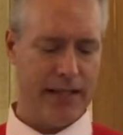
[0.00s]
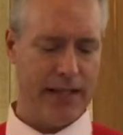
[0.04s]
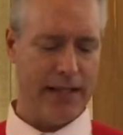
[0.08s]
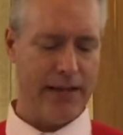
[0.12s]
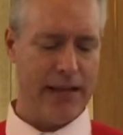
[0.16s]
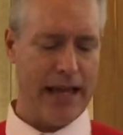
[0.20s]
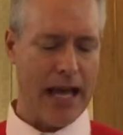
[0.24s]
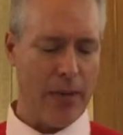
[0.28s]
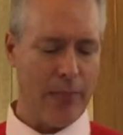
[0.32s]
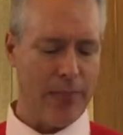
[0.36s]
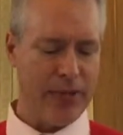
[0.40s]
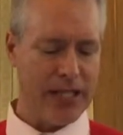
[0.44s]

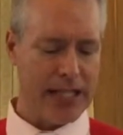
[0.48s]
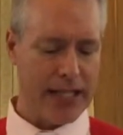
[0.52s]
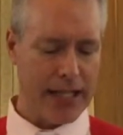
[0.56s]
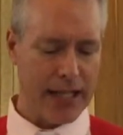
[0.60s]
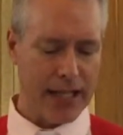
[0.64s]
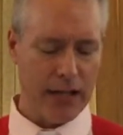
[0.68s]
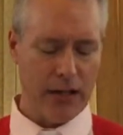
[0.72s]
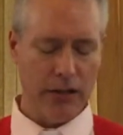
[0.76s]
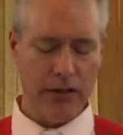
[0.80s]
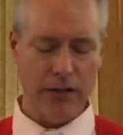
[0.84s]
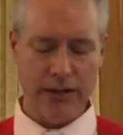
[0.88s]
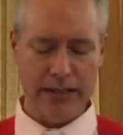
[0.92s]
In that
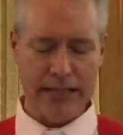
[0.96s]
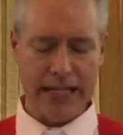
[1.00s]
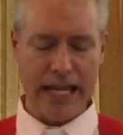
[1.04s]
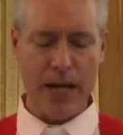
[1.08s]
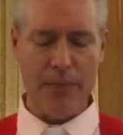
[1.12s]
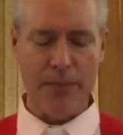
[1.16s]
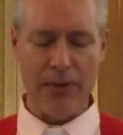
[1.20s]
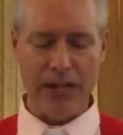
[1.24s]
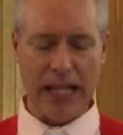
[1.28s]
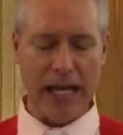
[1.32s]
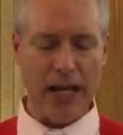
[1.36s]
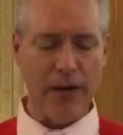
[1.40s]
particular
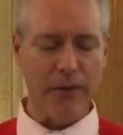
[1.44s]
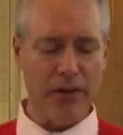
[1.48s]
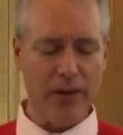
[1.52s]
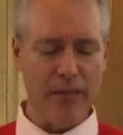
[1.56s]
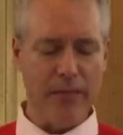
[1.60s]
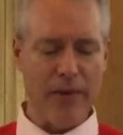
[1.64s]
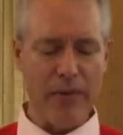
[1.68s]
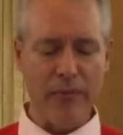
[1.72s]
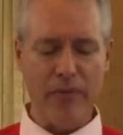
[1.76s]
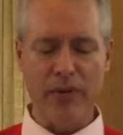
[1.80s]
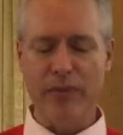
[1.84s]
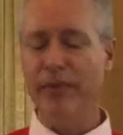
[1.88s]
example, I
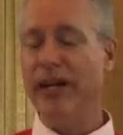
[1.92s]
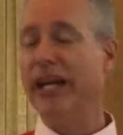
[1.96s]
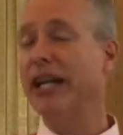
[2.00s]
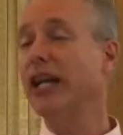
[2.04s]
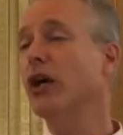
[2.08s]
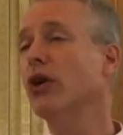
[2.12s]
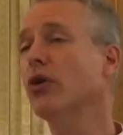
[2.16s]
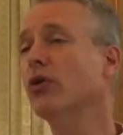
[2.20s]
remember my